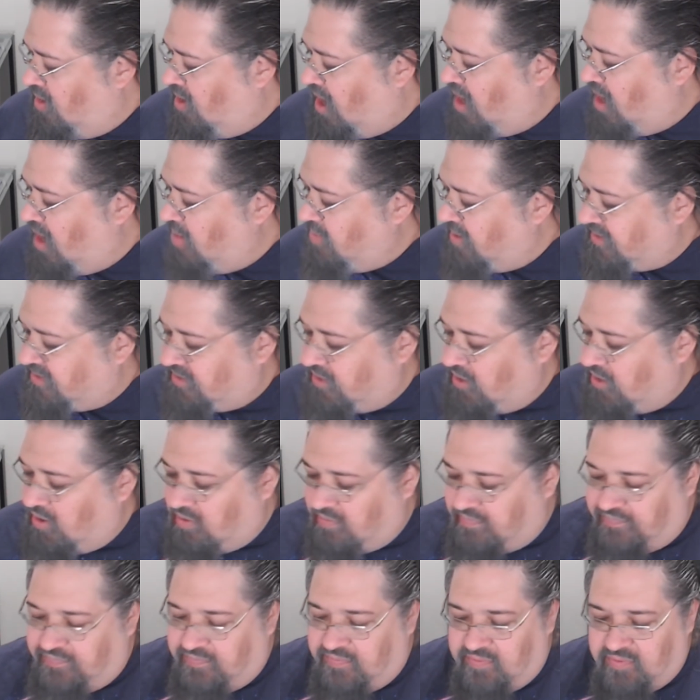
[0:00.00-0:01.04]
I
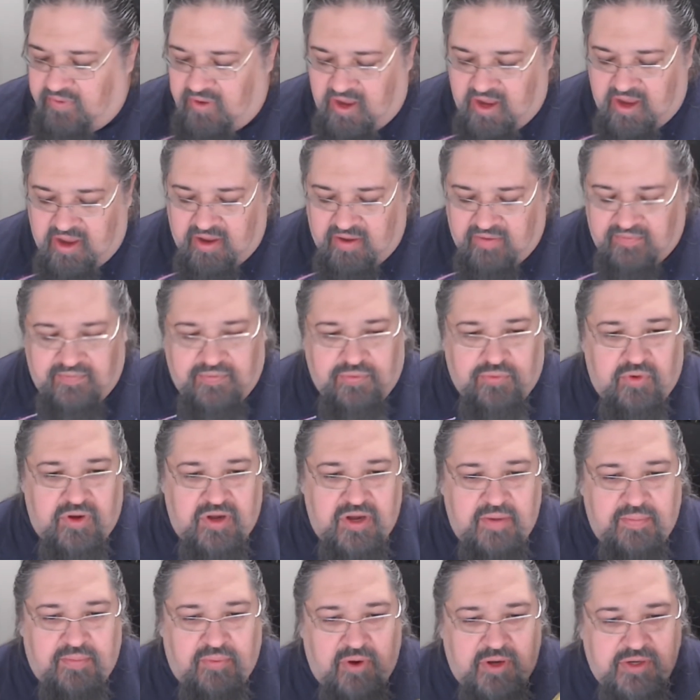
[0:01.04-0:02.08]
myself have
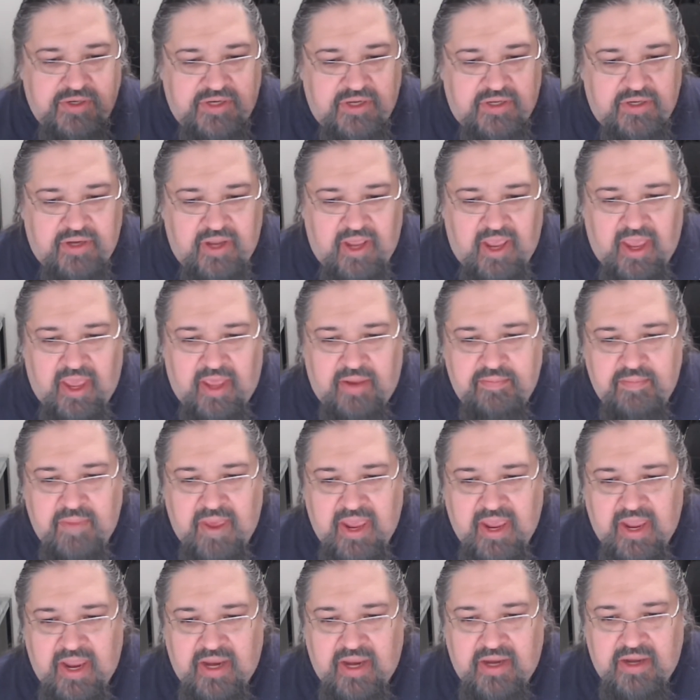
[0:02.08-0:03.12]
3D printed and
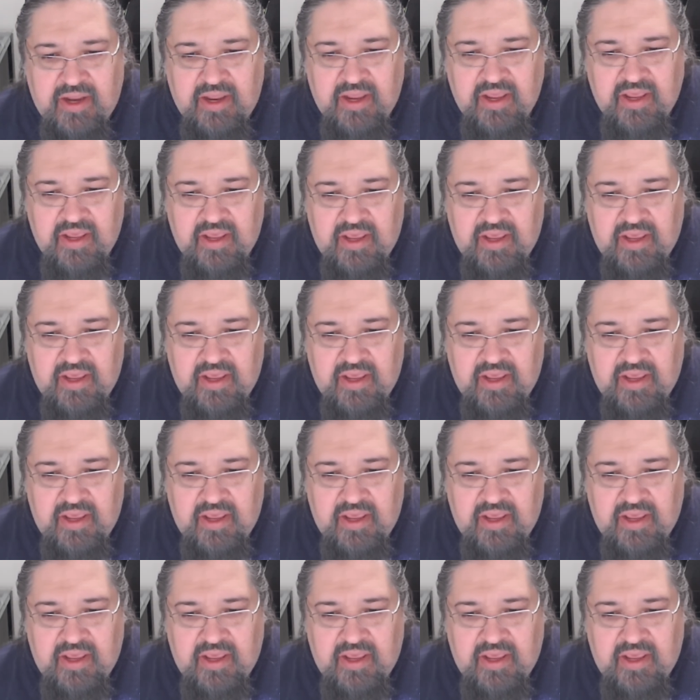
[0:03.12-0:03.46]
made